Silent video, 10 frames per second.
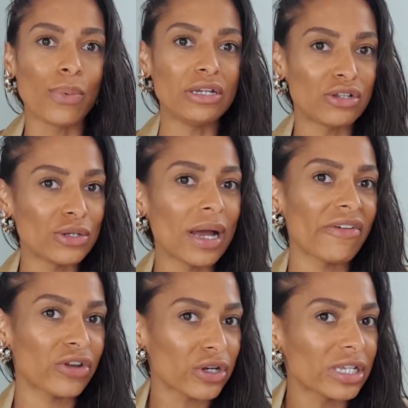we do
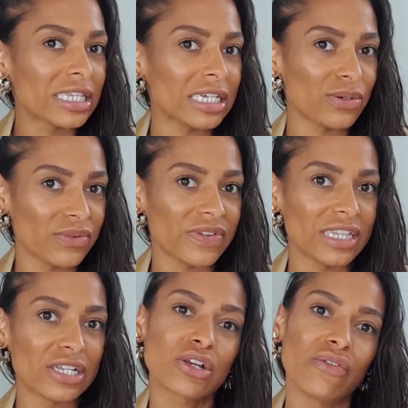have to consider within
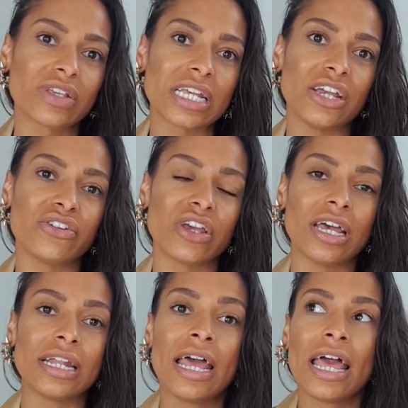this
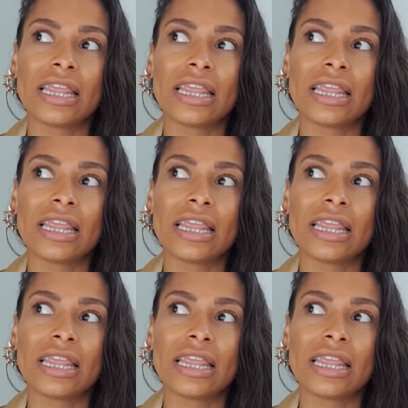conversation,